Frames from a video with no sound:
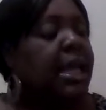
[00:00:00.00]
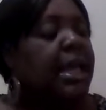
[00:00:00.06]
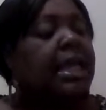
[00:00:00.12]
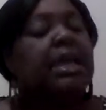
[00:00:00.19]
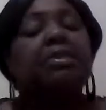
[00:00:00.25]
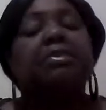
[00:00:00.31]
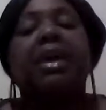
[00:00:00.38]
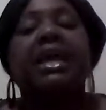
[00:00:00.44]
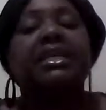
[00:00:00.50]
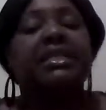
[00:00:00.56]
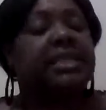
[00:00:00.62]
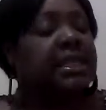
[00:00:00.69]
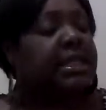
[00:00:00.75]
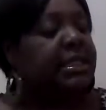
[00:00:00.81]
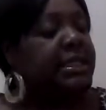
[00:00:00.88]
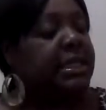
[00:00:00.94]
He
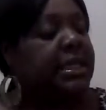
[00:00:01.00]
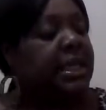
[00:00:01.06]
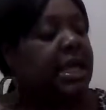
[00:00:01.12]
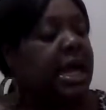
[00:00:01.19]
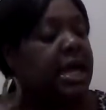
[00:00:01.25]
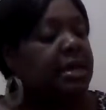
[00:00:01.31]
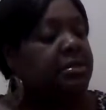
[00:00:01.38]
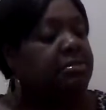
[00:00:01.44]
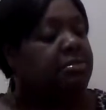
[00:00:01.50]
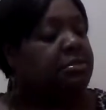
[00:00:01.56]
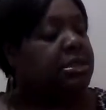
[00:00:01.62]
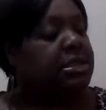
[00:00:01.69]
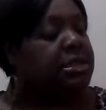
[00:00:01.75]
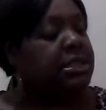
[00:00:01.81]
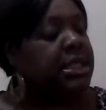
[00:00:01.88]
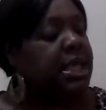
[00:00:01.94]
basically
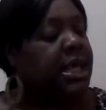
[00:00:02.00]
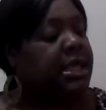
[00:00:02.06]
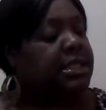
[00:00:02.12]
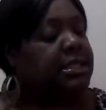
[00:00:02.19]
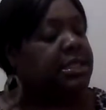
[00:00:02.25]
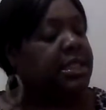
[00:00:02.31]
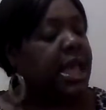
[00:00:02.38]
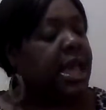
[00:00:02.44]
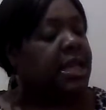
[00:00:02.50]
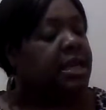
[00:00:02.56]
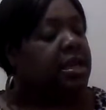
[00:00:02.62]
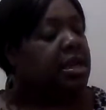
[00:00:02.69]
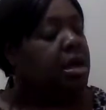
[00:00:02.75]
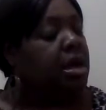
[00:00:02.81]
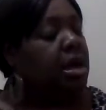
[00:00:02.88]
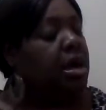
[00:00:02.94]
says that
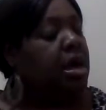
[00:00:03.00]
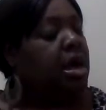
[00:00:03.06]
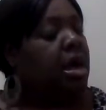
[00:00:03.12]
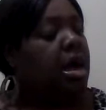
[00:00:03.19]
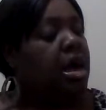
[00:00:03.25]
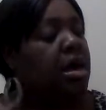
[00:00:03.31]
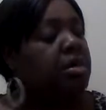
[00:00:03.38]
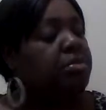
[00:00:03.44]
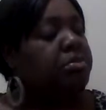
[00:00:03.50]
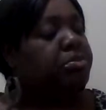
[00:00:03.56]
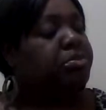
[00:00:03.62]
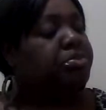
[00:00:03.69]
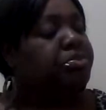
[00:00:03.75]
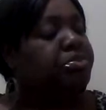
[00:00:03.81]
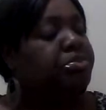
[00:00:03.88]
um,